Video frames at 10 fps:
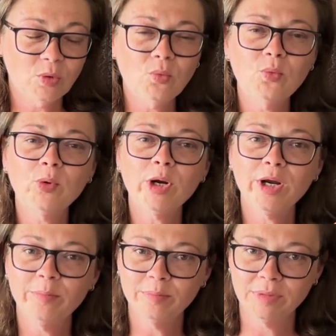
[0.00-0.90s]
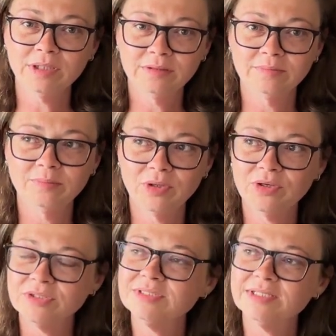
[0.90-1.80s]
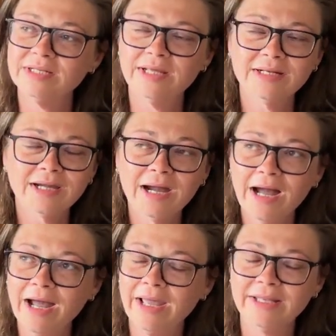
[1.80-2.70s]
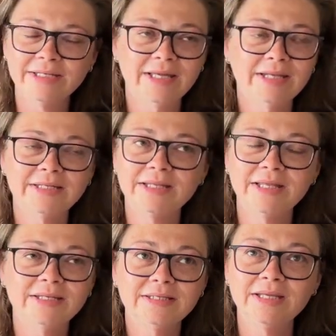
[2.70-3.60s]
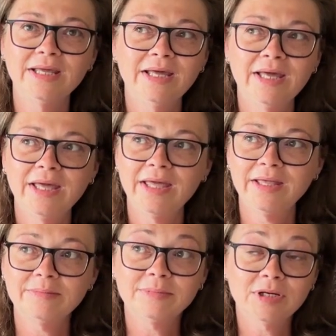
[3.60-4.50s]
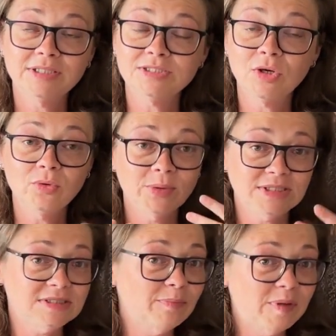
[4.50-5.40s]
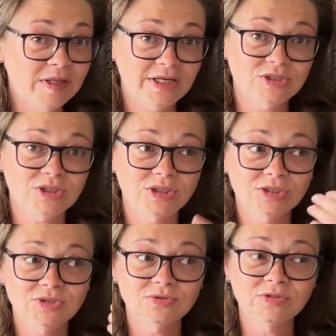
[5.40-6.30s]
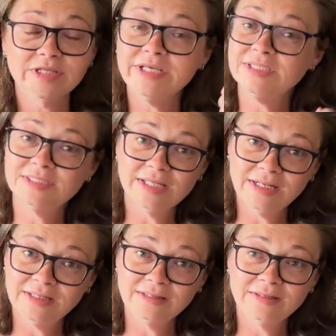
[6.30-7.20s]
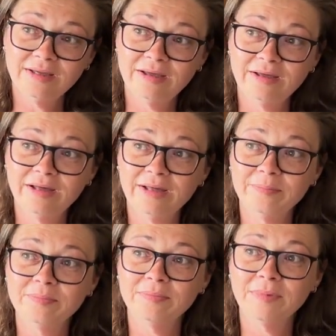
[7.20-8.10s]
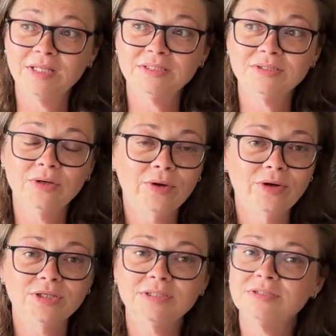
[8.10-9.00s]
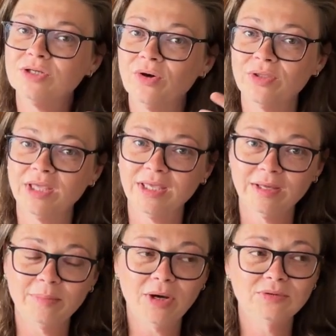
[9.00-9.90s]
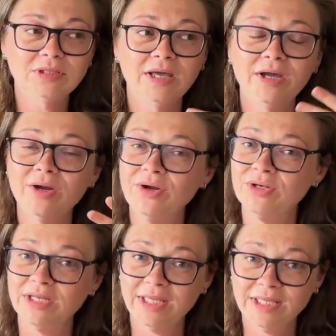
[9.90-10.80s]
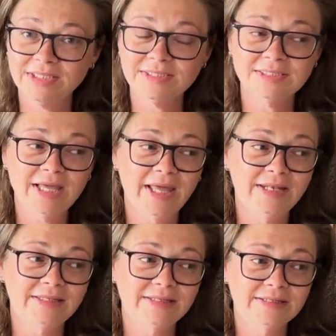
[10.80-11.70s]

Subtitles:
warm person and kind, and it's always a pleasure to listen to her talking about her needs and